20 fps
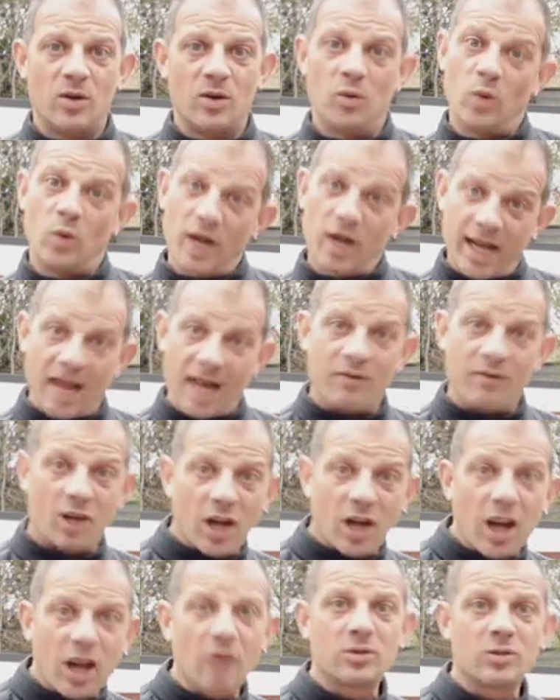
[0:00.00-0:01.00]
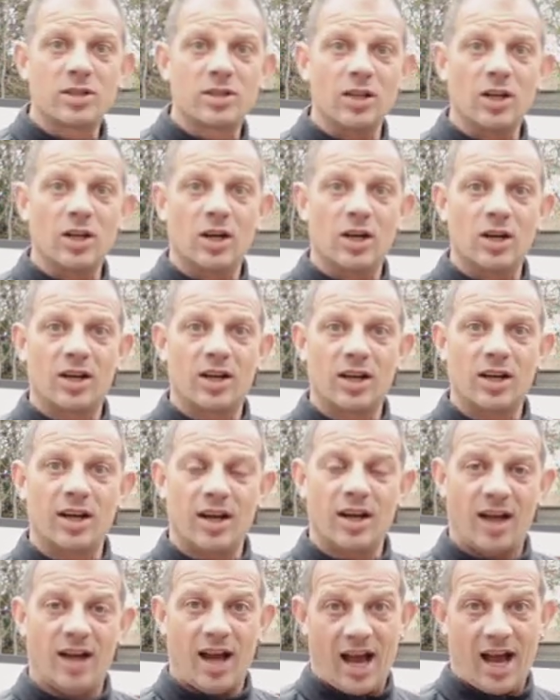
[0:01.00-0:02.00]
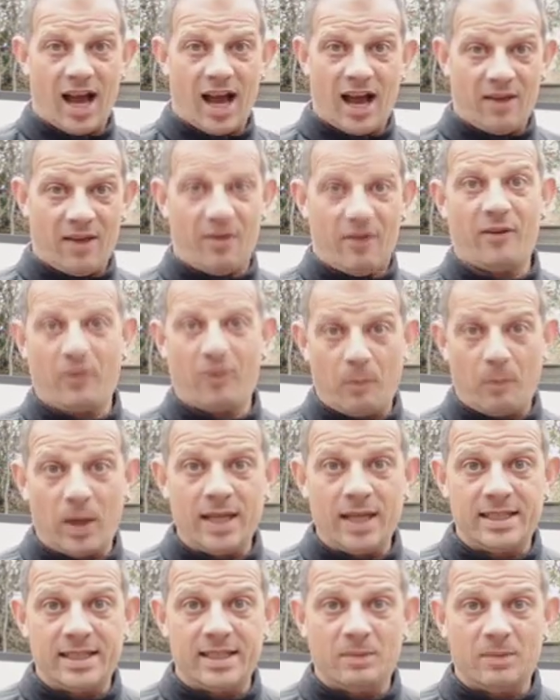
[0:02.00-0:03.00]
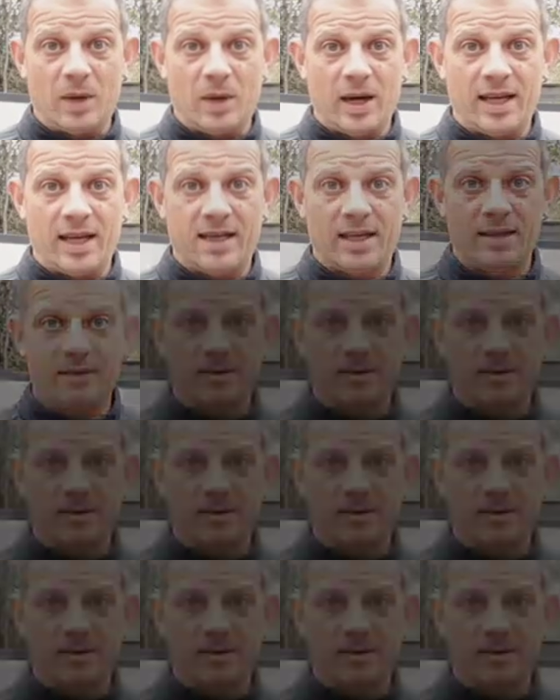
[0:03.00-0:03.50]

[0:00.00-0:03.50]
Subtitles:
we're going to have a closer look at the completed bike.